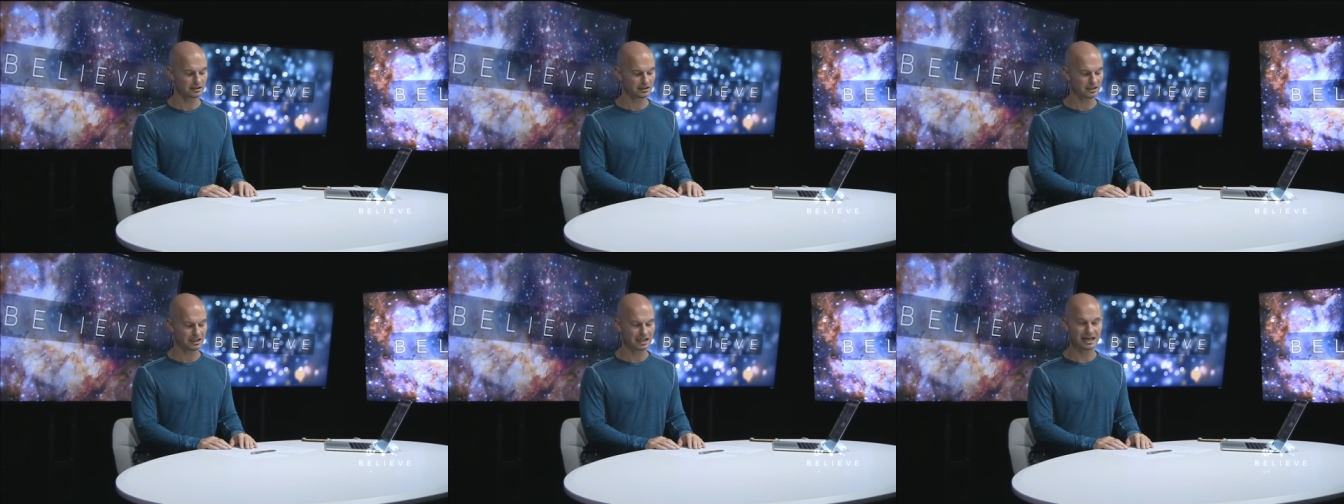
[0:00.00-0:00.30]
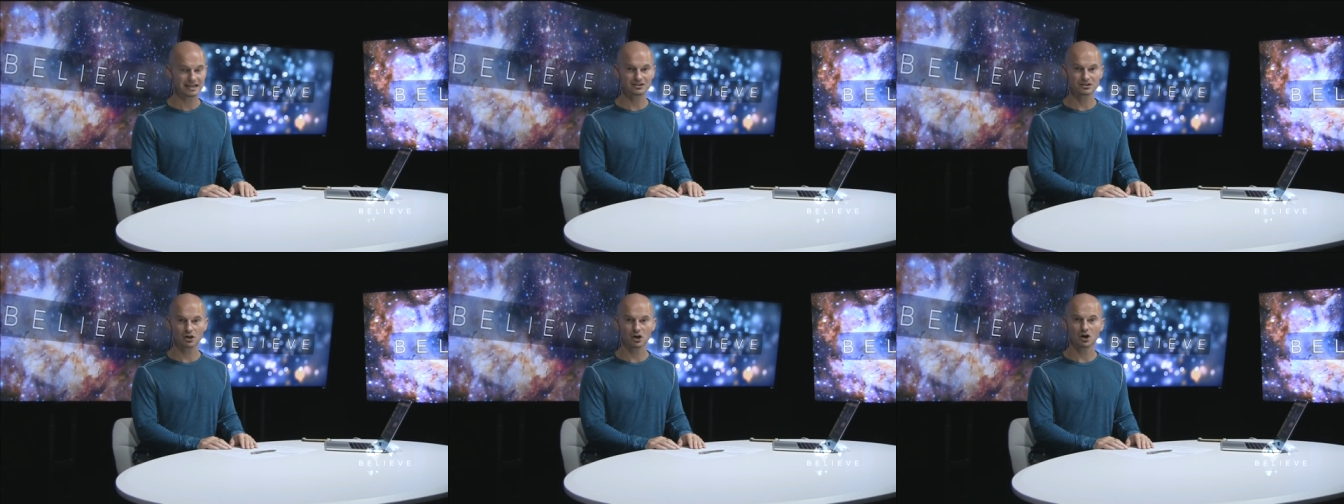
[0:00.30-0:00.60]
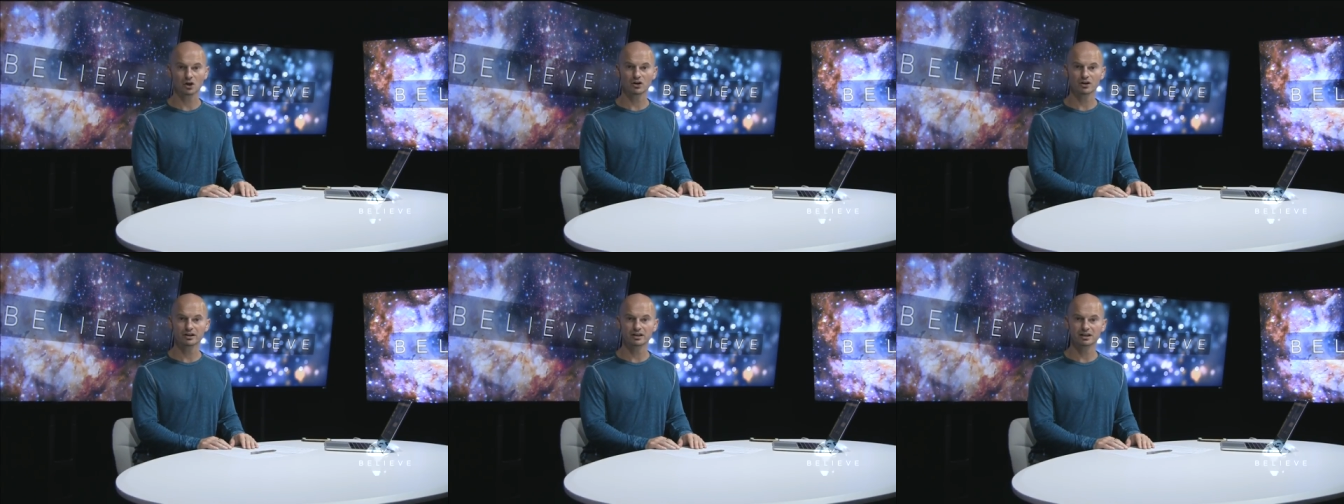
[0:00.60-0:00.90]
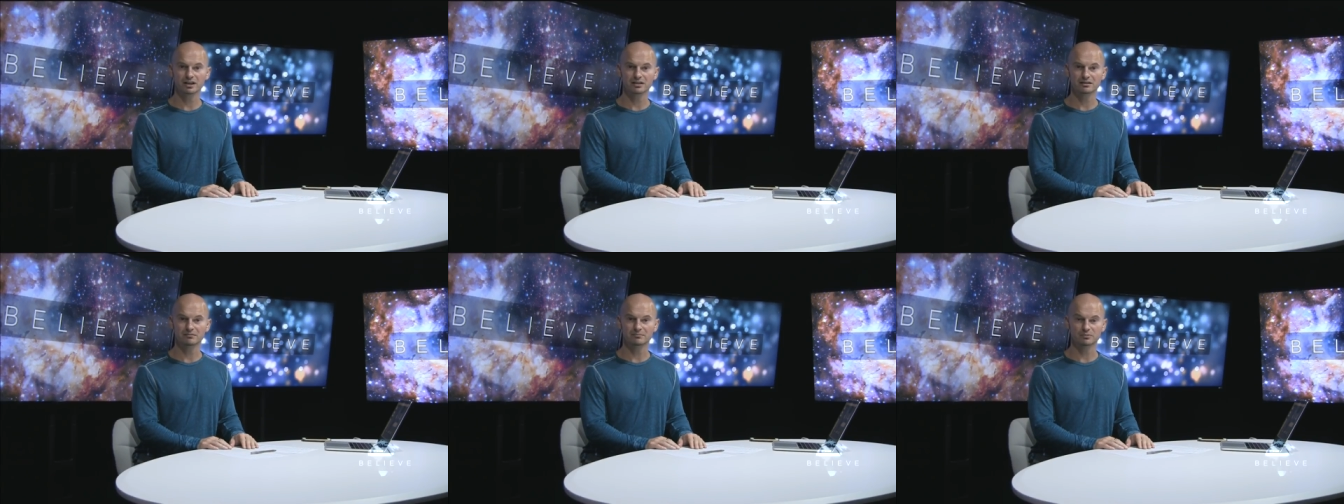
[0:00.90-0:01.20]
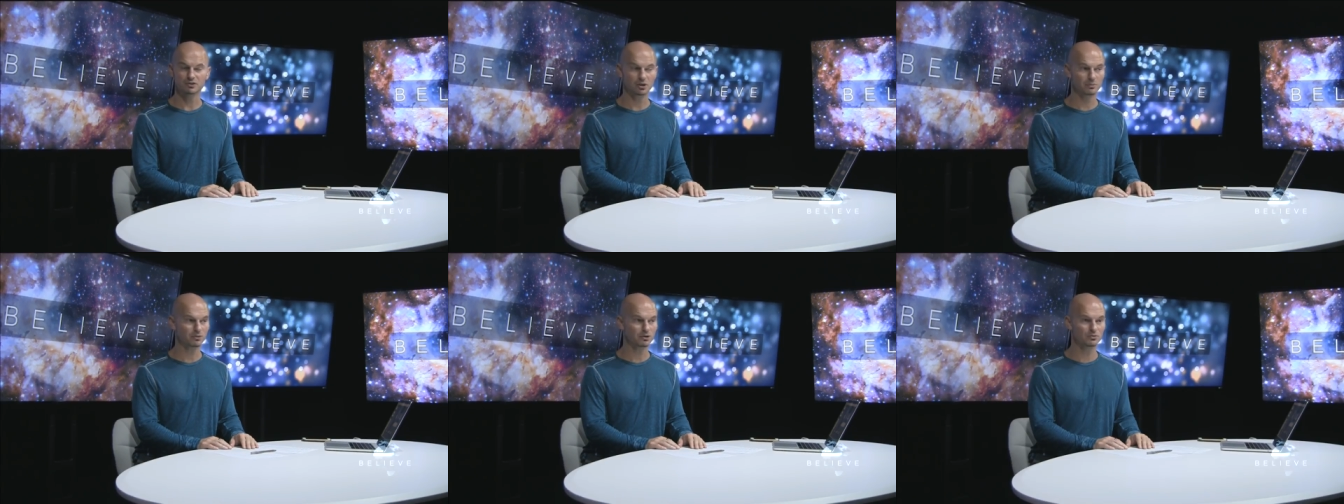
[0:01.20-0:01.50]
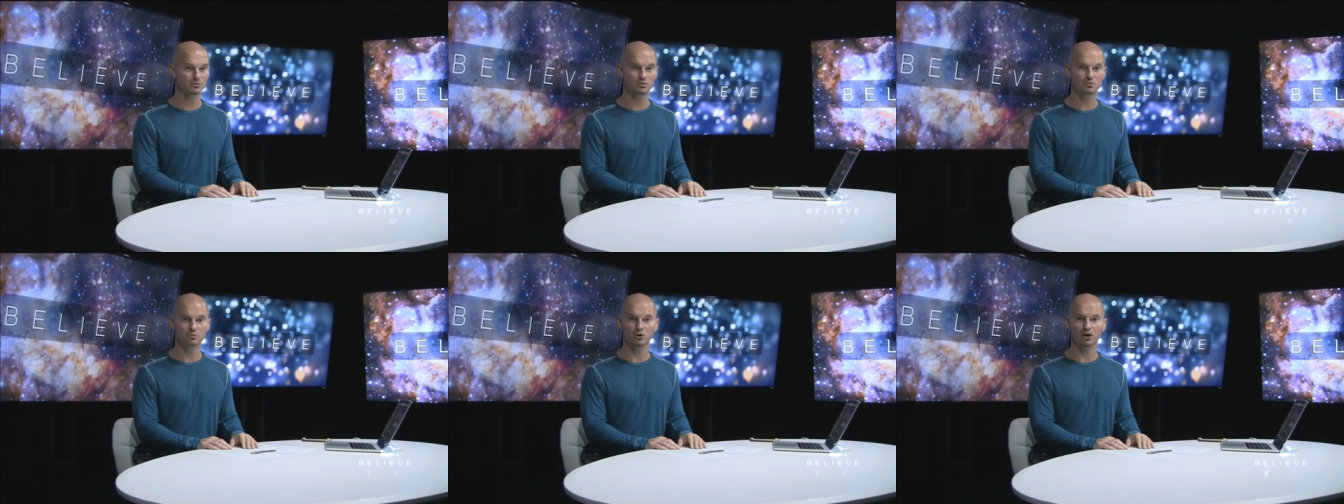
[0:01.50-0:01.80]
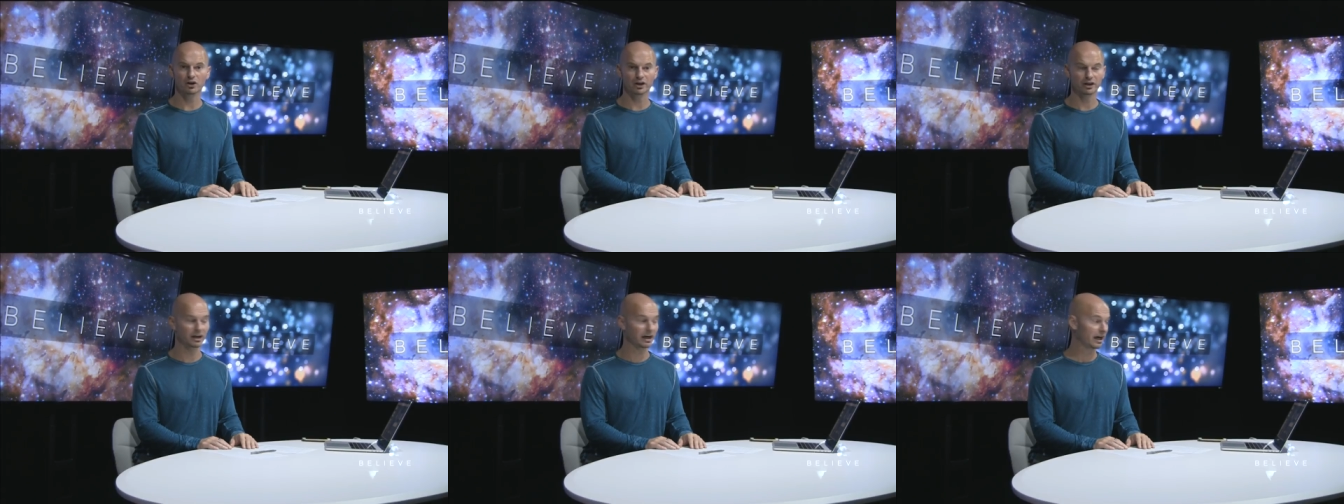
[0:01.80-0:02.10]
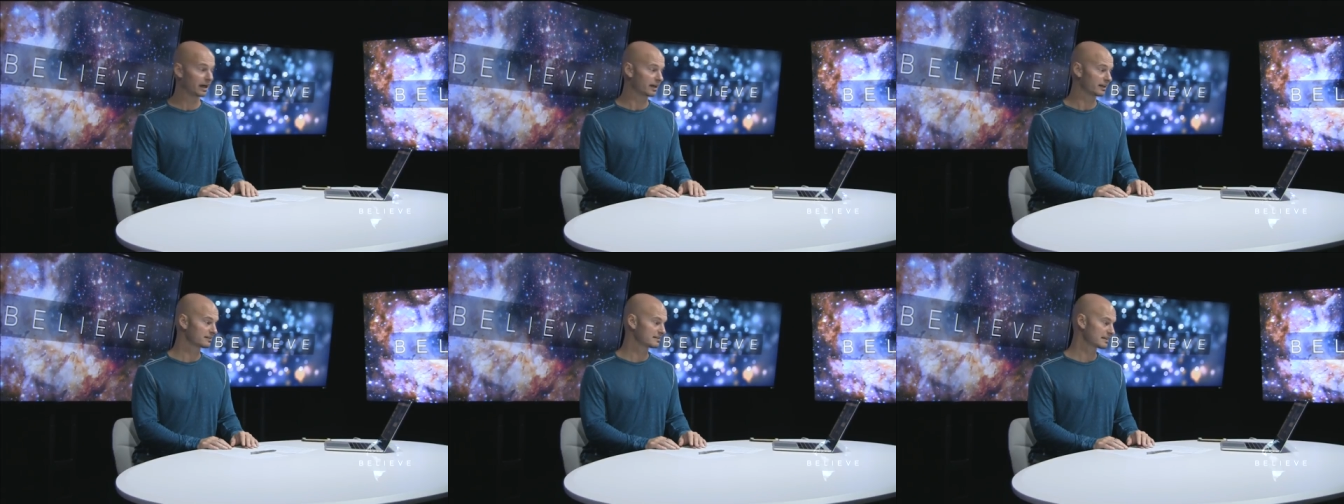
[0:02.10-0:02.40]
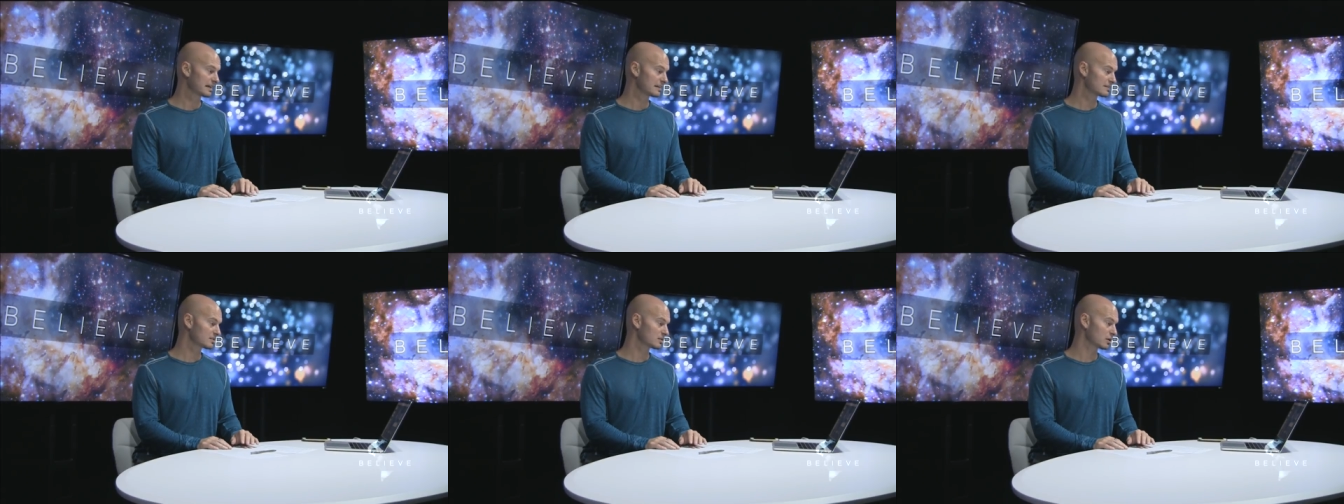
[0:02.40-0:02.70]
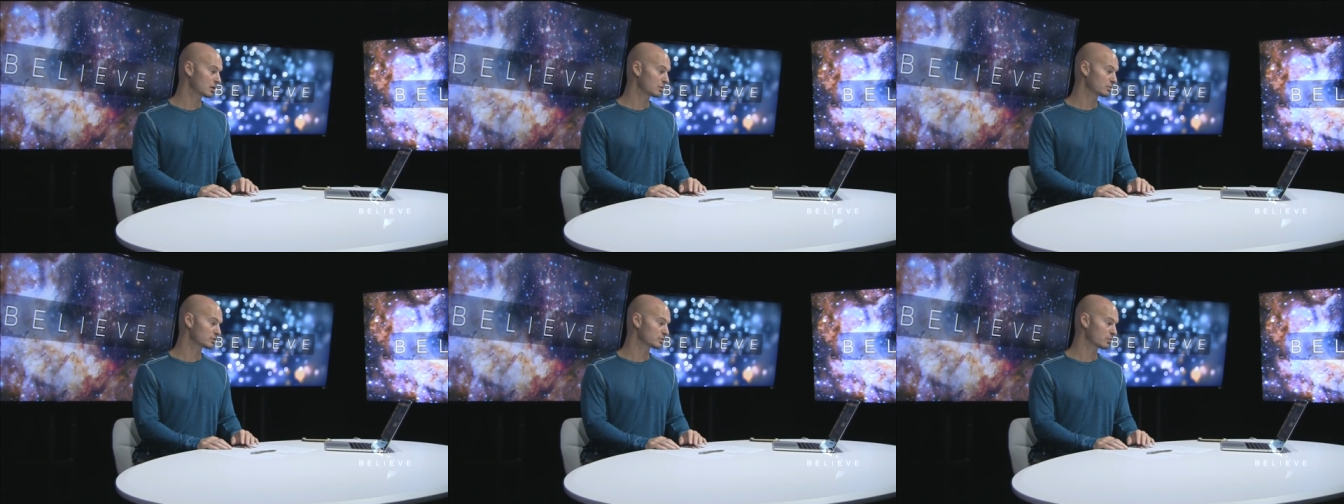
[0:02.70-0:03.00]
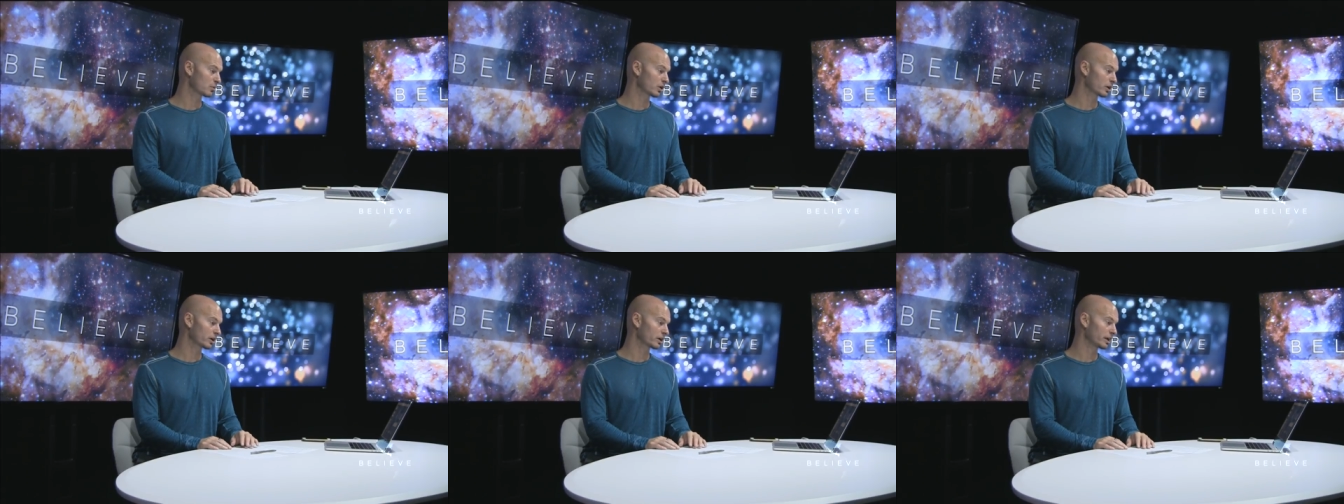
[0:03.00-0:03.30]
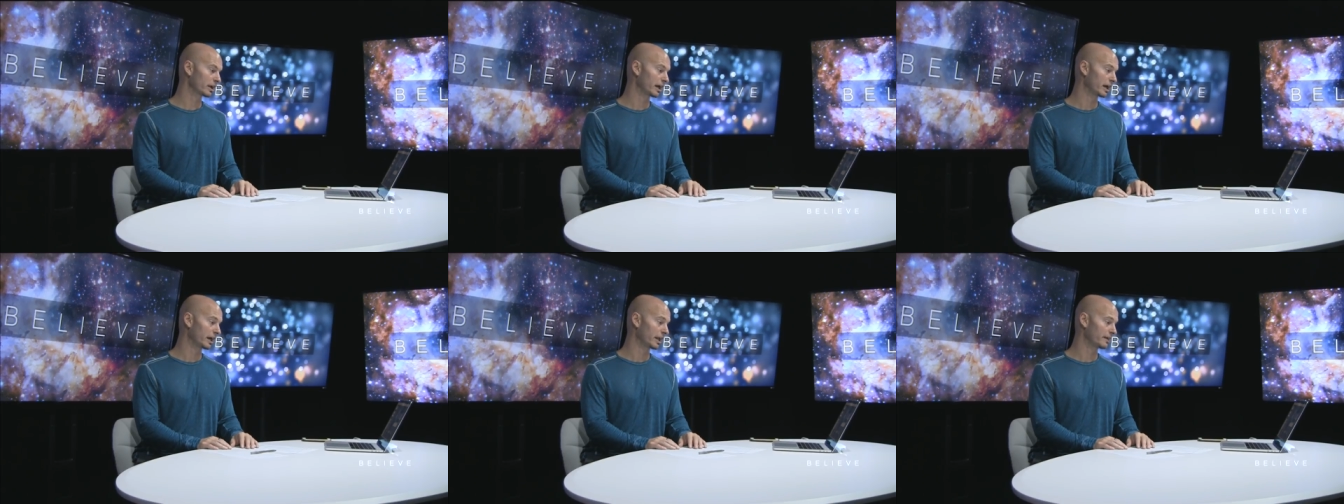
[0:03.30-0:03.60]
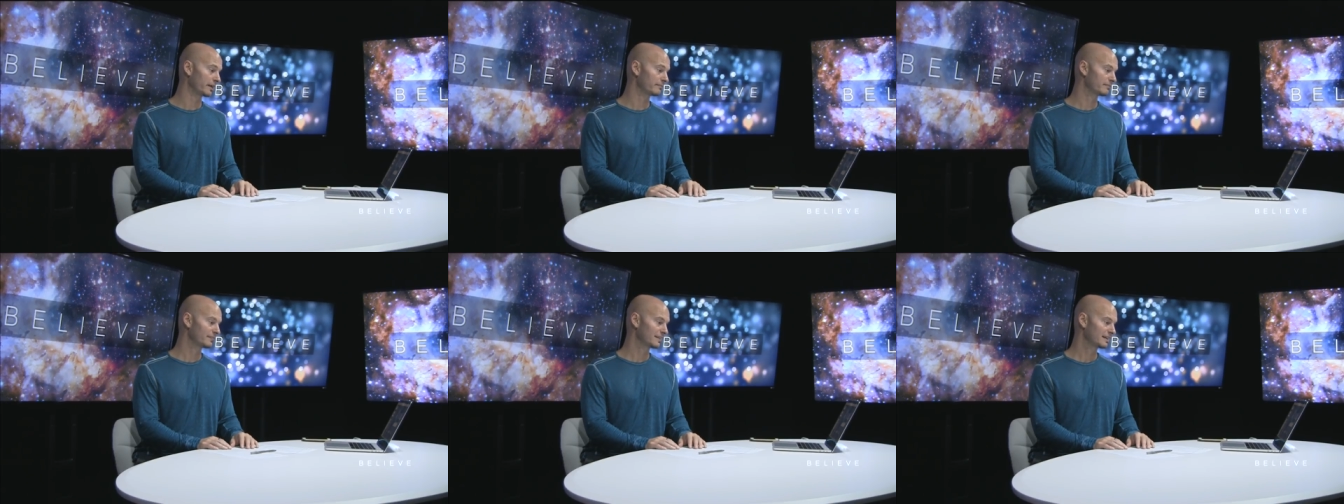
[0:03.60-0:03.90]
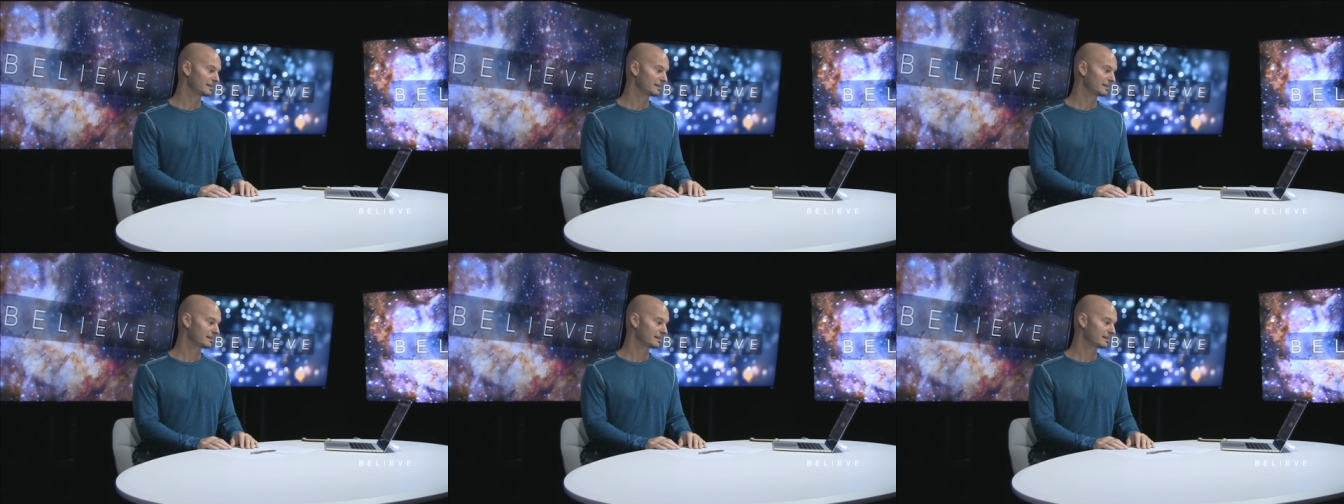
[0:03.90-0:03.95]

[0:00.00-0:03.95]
That's already, somebody was working on it. Tesla was working on it.